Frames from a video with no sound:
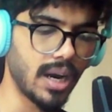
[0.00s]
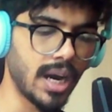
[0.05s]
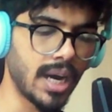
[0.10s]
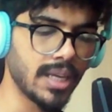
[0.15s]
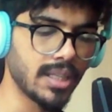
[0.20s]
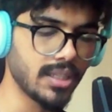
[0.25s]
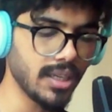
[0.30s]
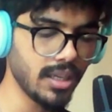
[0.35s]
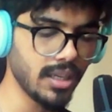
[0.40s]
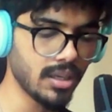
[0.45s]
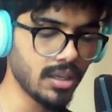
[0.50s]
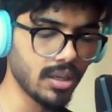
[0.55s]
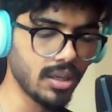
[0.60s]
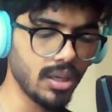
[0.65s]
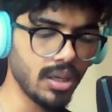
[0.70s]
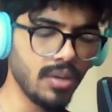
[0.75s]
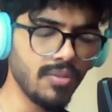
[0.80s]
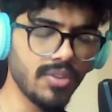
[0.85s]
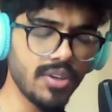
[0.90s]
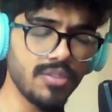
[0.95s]
I think
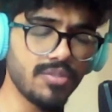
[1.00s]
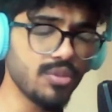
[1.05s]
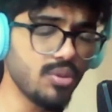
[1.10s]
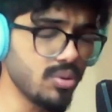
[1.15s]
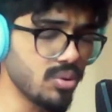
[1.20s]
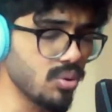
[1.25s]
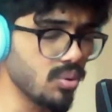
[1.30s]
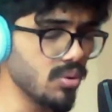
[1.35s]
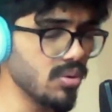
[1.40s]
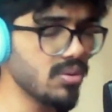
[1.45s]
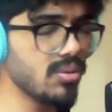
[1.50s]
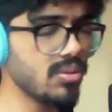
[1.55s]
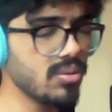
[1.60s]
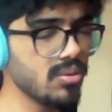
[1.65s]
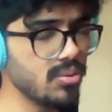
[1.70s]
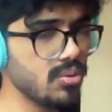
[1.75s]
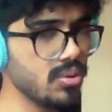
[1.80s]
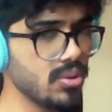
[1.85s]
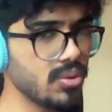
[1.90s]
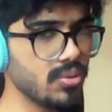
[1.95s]
even if you don't
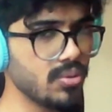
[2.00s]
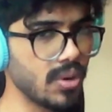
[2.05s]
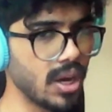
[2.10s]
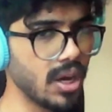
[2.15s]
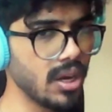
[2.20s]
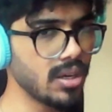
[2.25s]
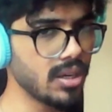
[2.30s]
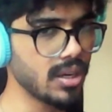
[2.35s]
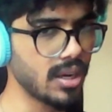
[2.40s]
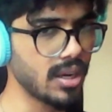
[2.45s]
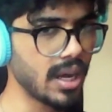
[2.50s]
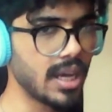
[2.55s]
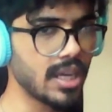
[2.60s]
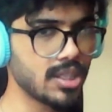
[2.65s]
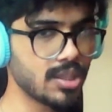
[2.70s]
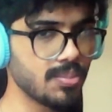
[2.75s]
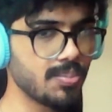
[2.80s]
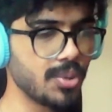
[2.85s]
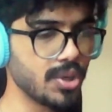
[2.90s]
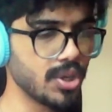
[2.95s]
know who you are
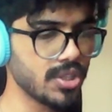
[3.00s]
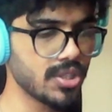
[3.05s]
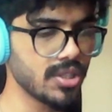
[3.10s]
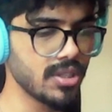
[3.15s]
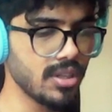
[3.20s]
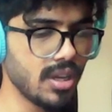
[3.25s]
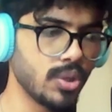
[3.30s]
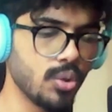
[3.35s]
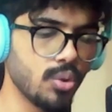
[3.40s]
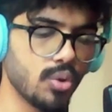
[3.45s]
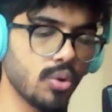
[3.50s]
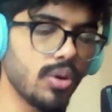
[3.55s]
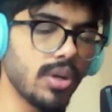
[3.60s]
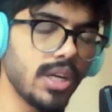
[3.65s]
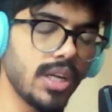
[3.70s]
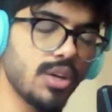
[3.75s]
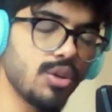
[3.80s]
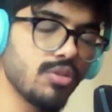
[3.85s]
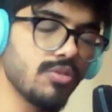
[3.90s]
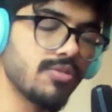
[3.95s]
as a person, you don't
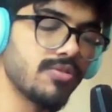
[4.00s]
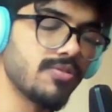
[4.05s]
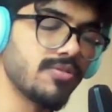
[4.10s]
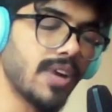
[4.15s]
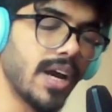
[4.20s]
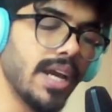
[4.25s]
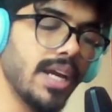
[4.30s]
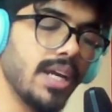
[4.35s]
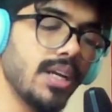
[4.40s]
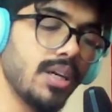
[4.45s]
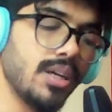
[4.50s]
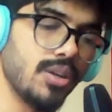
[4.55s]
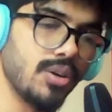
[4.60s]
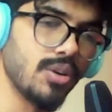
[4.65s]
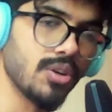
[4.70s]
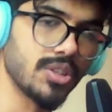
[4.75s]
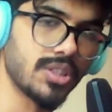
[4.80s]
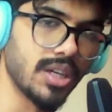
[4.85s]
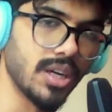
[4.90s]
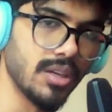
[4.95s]
need to find
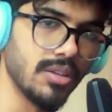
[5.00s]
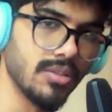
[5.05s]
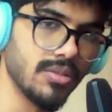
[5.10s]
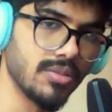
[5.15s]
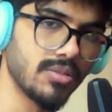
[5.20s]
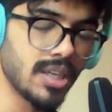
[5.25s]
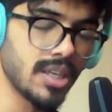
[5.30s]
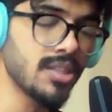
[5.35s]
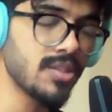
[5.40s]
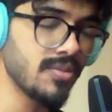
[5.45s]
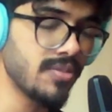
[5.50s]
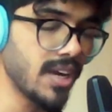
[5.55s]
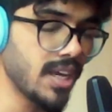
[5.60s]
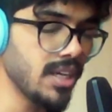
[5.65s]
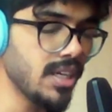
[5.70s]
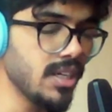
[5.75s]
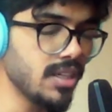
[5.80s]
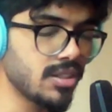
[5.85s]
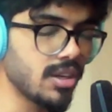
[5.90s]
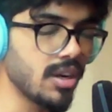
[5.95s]
yourself. It's
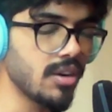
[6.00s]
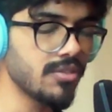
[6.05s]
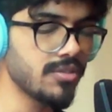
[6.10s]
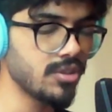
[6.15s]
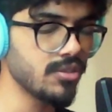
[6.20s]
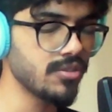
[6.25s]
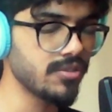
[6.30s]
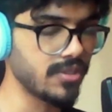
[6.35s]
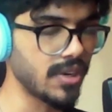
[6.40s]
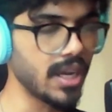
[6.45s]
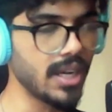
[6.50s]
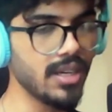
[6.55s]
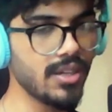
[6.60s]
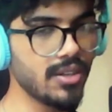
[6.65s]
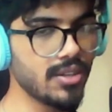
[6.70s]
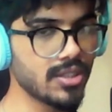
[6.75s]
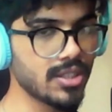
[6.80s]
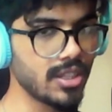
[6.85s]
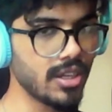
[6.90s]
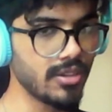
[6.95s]
very tough to find
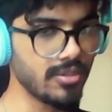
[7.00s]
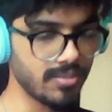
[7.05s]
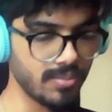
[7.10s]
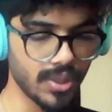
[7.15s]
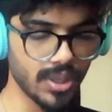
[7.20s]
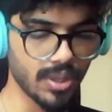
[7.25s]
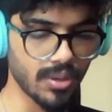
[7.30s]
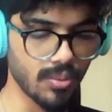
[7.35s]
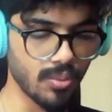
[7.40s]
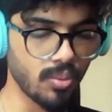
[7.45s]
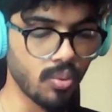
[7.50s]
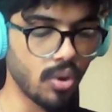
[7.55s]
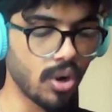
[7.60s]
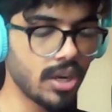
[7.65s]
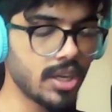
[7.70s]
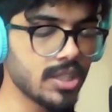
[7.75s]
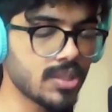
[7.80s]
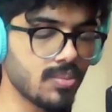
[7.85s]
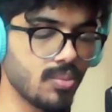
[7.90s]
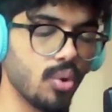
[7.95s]
yourself, but
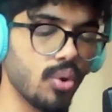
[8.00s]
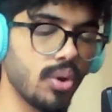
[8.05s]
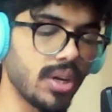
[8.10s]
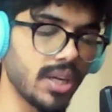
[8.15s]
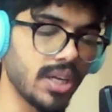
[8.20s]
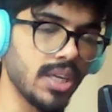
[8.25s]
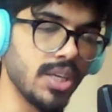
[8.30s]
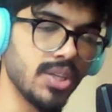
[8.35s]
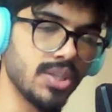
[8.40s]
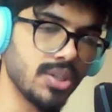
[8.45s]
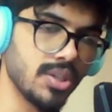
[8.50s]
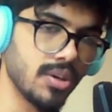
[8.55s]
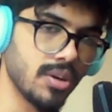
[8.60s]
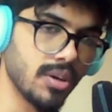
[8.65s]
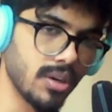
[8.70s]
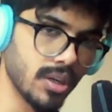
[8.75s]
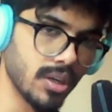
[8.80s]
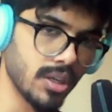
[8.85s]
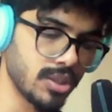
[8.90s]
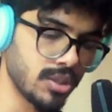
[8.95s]
what is more
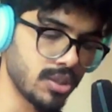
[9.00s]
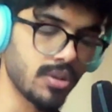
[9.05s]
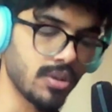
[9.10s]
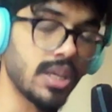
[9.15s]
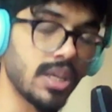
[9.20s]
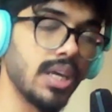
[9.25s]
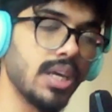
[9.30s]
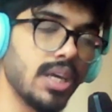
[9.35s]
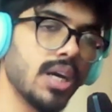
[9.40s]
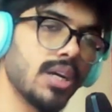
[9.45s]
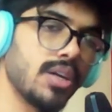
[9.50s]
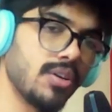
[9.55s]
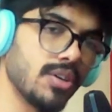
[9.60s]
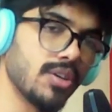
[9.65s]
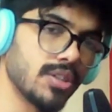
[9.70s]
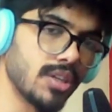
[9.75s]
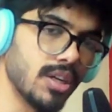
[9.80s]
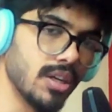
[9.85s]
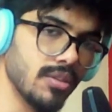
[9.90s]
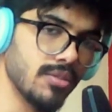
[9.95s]
easier is to create
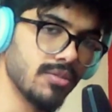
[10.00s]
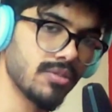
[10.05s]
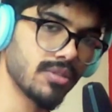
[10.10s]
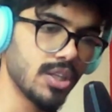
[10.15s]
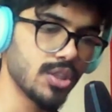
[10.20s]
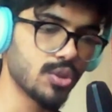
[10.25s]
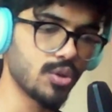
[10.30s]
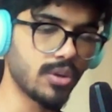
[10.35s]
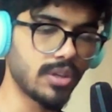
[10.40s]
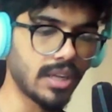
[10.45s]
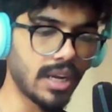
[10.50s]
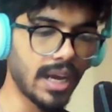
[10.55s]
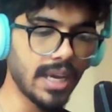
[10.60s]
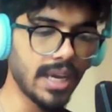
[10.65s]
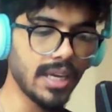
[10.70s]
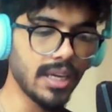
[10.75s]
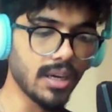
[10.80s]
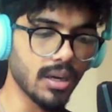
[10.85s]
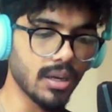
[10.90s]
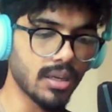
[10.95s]
yourself. So
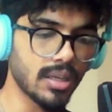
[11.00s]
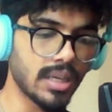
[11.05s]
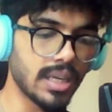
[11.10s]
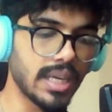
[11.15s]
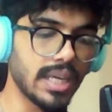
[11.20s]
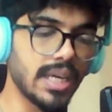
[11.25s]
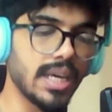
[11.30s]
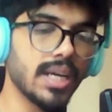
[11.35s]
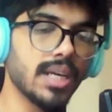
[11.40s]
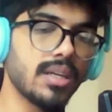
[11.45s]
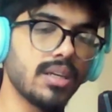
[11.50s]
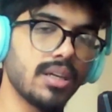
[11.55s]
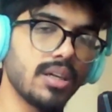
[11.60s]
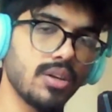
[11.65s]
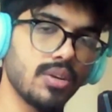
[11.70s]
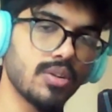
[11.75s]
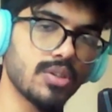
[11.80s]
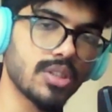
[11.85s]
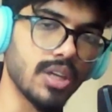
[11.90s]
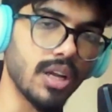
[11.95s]
try creating
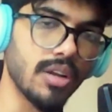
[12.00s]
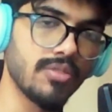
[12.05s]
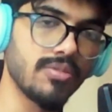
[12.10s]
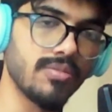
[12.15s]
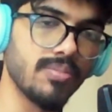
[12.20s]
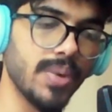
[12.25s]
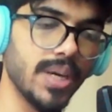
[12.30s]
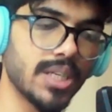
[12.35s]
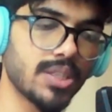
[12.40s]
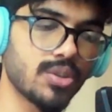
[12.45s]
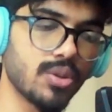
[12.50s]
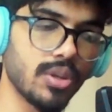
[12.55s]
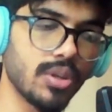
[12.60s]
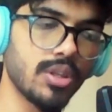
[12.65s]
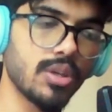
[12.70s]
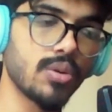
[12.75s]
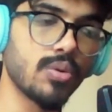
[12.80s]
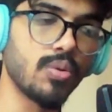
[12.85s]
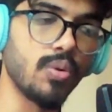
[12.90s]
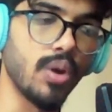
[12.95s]
yourself based
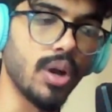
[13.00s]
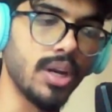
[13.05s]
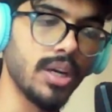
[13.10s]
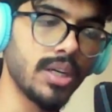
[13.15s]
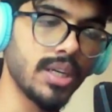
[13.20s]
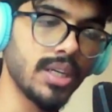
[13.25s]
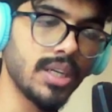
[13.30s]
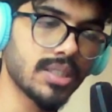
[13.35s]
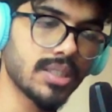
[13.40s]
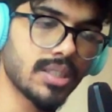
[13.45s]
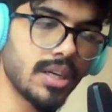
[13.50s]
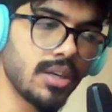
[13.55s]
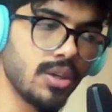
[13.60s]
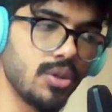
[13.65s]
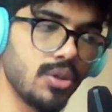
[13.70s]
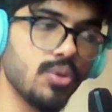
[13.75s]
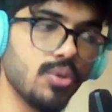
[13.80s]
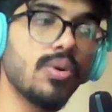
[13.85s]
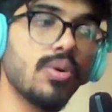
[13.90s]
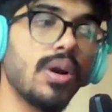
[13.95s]
on the qualities that
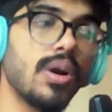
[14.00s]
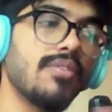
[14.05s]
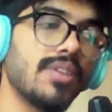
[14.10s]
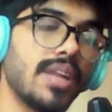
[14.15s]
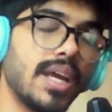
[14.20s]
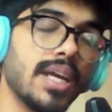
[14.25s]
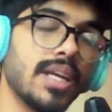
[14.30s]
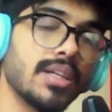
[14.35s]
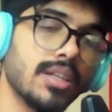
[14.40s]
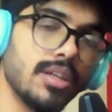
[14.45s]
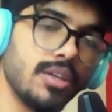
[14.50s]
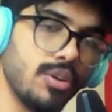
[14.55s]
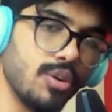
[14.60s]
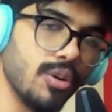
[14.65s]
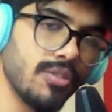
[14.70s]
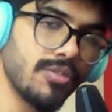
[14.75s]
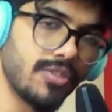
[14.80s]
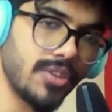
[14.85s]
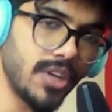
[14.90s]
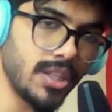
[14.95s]
you have liked in
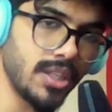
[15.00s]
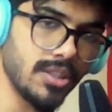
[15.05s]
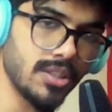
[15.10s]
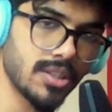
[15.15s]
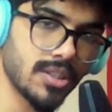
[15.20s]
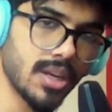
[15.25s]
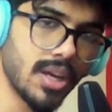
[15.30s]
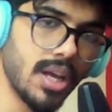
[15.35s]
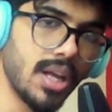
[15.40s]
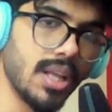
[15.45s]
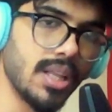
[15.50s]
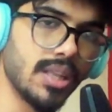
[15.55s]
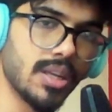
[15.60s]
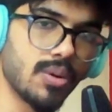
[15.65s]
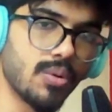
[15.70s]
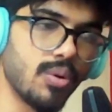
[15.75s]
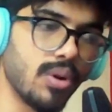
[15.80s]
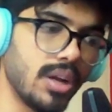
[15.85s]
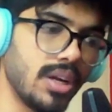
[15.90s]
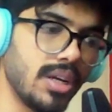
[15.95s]
your friends,
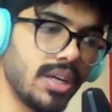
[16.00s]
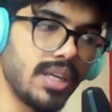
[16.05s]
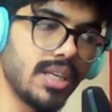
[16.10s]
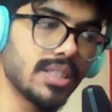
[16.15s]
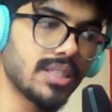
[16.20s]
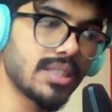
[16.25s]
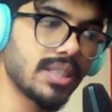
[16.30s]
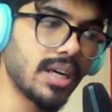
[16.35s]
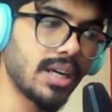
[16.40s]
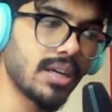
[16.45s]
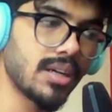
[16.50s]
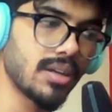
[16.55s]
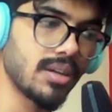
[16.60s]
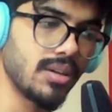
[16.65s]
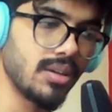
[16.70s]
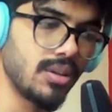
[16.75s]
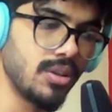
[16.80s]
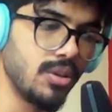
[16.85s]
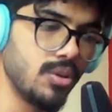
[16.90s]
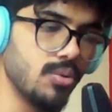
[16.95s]
the qualities that
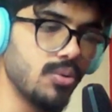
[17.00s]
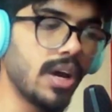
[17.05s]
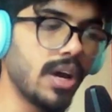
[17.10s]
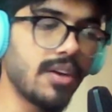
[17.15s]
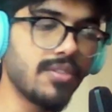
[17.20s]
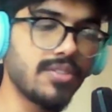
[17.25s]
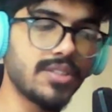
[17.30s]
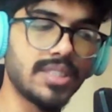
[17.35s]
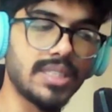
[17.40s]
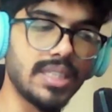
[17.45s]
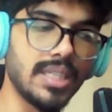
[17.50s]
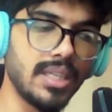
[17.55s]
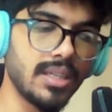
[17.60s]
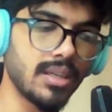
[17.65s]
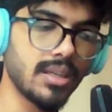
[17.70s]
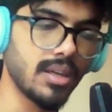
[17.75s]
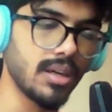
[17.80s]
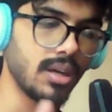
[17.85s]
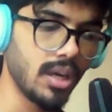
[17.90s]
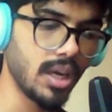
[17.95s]
you have
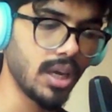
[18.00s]
seen